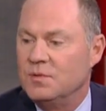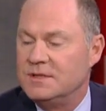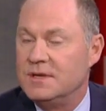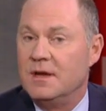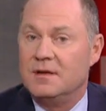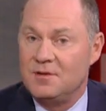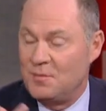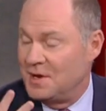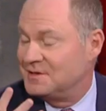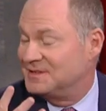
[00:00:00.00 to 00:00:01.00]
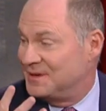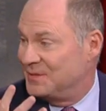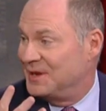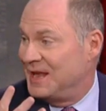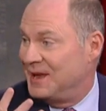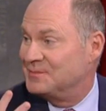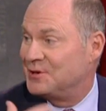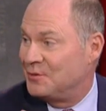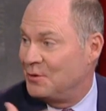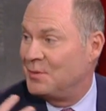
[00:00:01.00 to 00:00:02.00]
retail. You mentioned some of the names
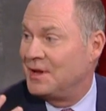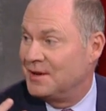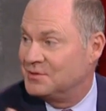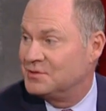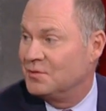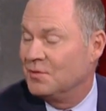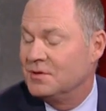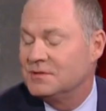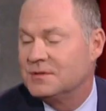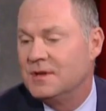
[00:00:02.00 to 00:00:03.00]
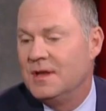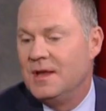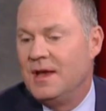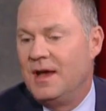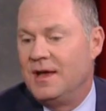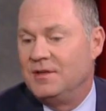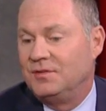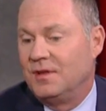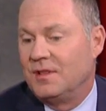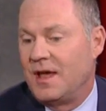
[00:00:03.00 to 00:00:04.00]
that are opening up stores. Uh, you
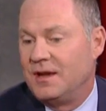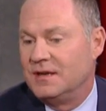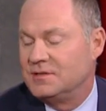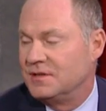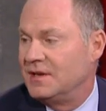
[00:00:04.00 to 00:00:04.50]
see a lot of digitally